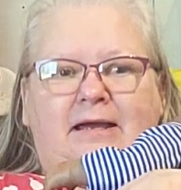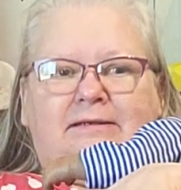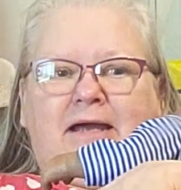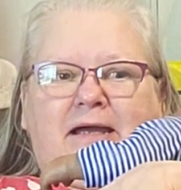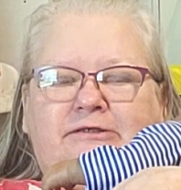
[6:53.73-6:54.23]

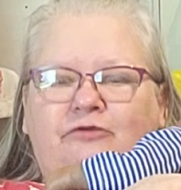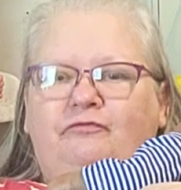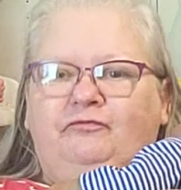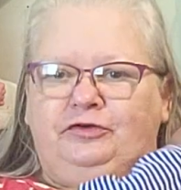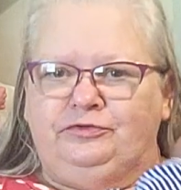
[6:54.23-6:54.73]
Now, I
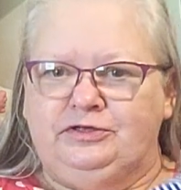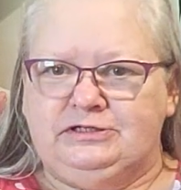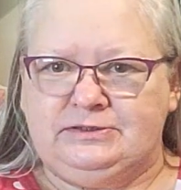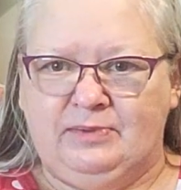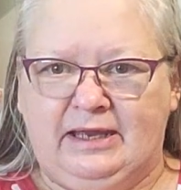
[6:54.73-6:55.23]
don't feel
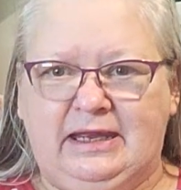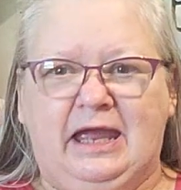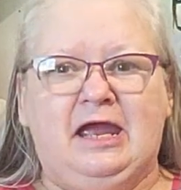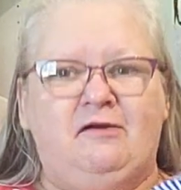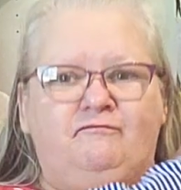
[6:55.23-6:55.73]
this way
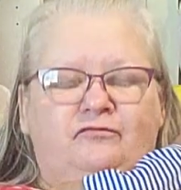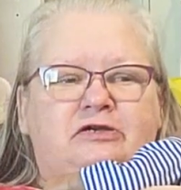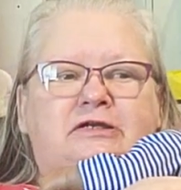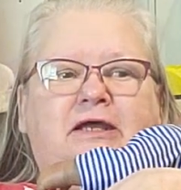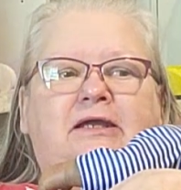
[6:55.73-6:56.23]

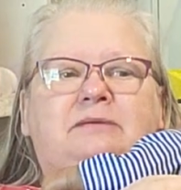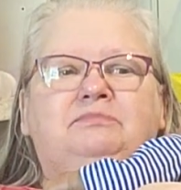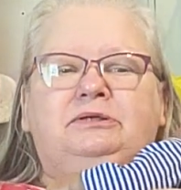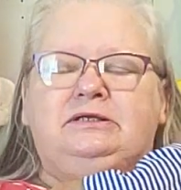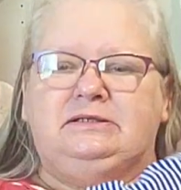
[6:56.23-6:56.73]
every
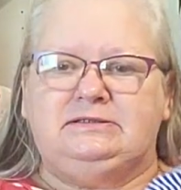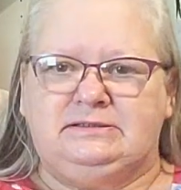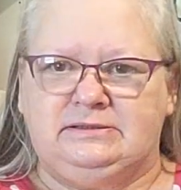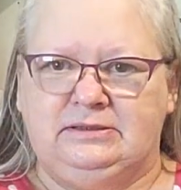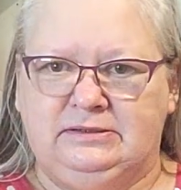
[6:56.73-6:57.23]
day, but it
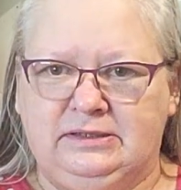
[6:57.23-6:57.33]
is,